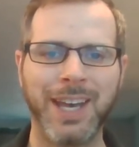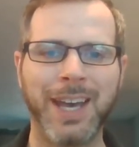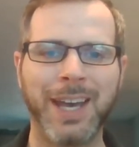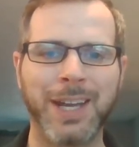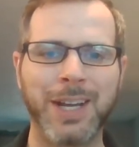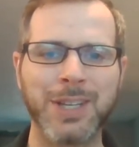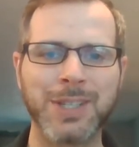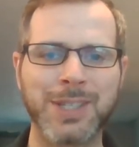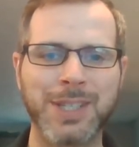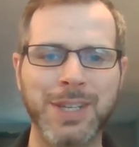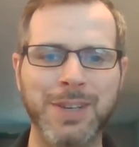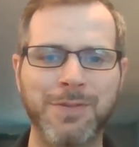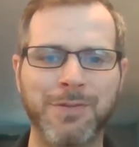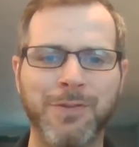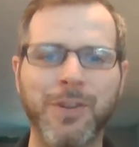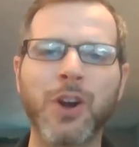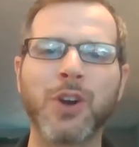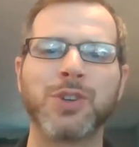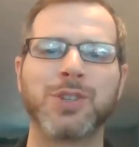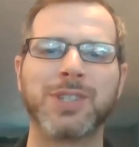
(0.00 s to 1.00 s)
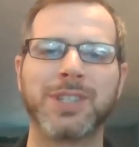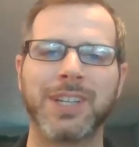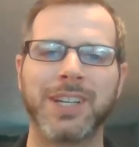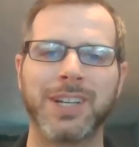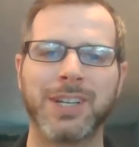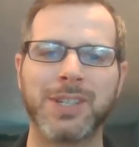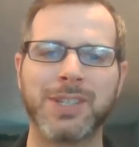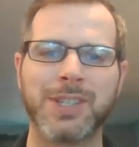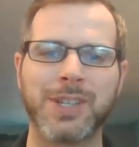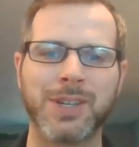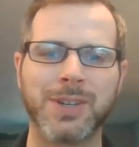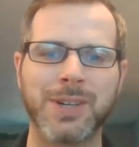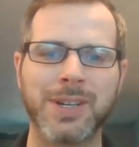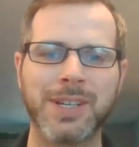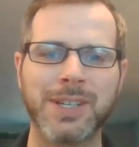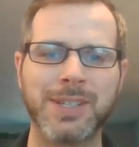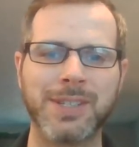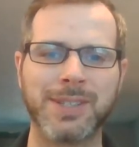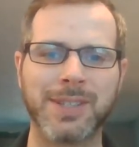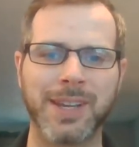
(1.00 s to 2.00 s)
It is the first in a
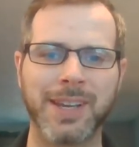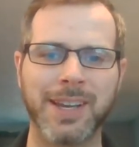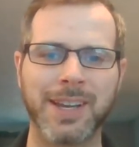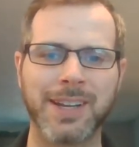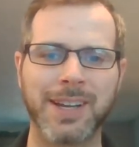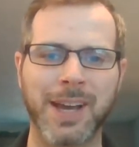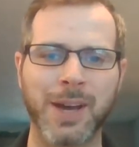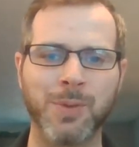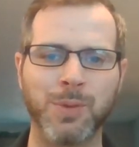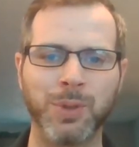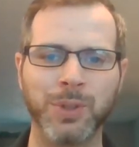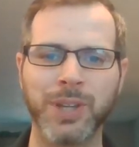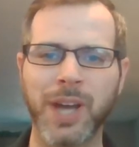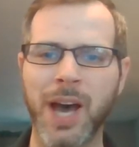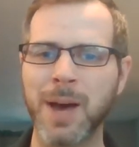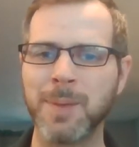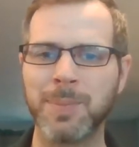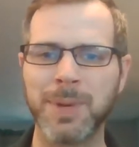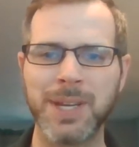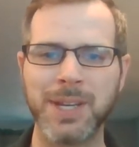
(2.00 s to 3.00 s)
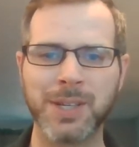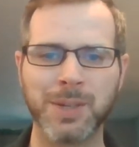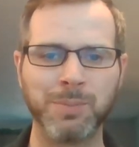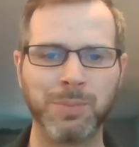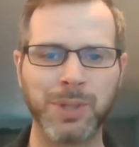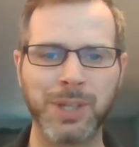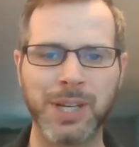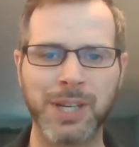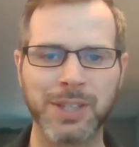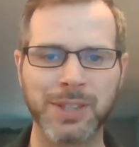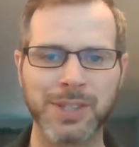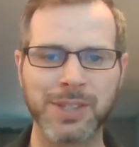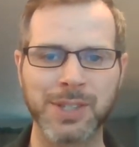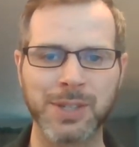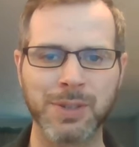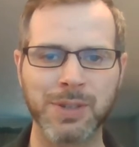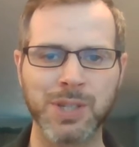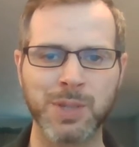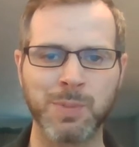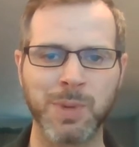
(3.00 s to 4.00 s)
series, and I will not be completing the
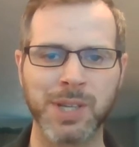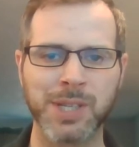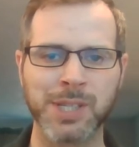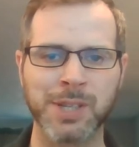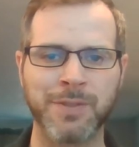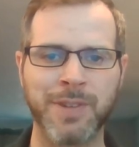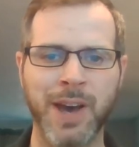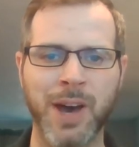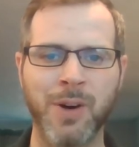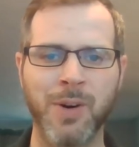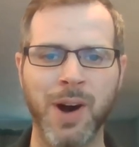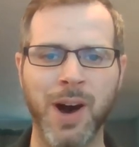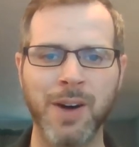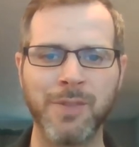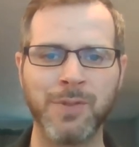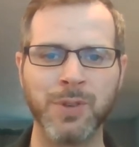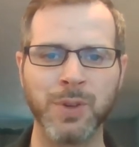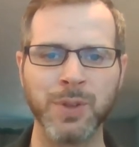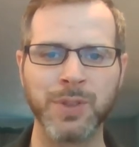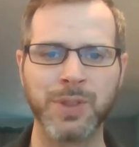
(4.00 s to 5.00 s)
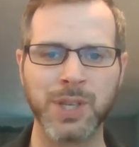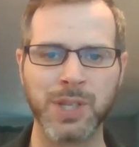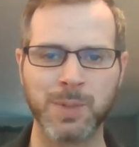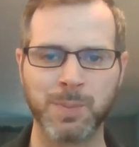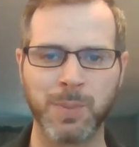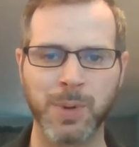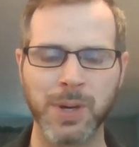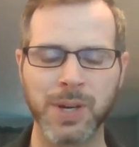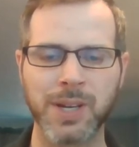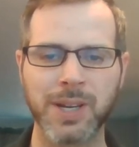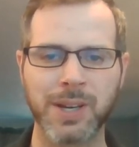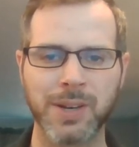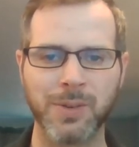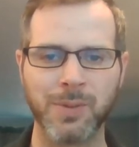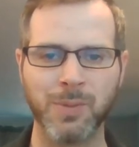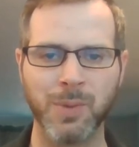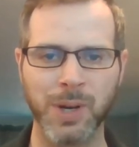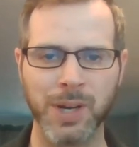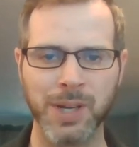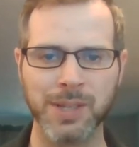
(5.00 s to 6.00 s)
series because of how awful this book
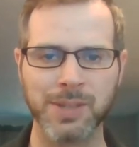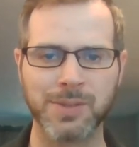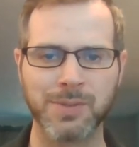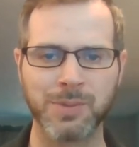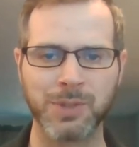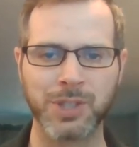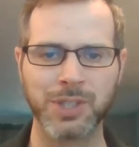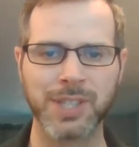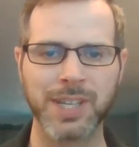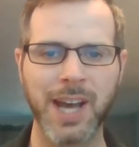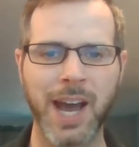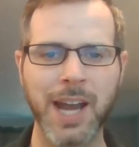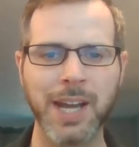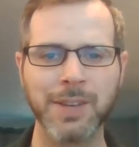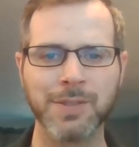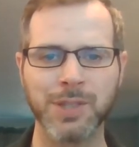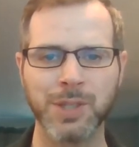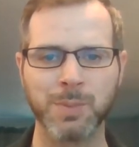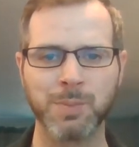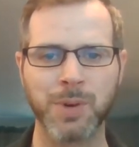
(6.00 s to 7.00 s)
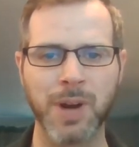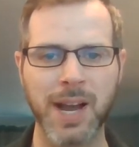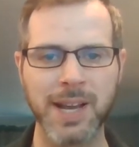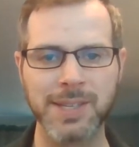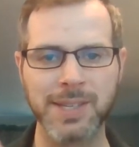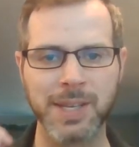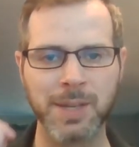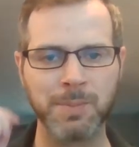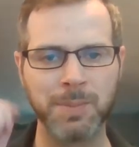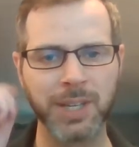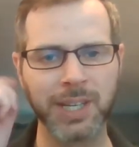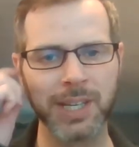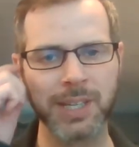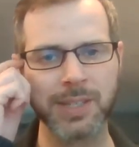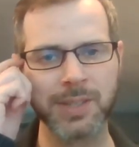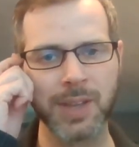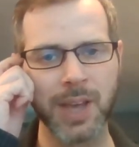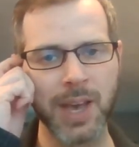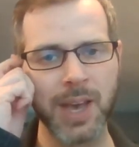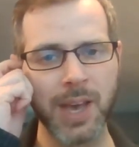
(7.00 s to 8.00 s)
was, which is kind of surprising
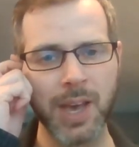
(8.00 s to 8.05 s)
because